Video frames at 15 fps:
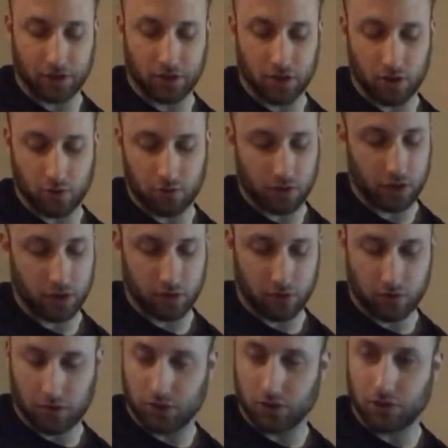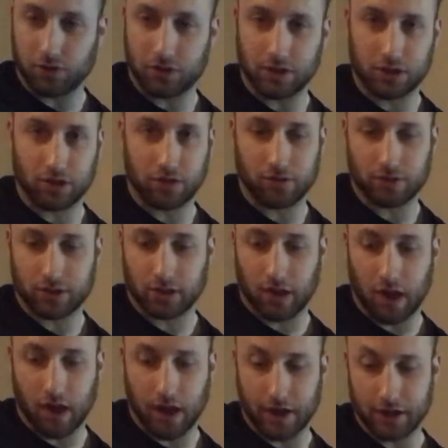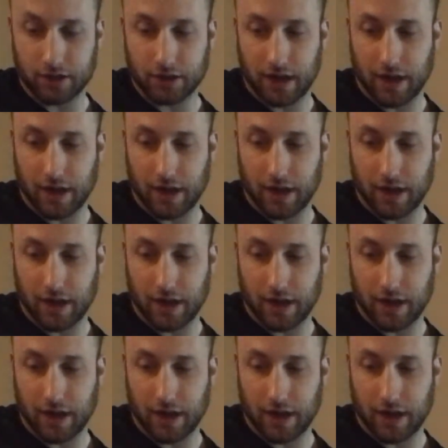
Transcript: you're doing these little slides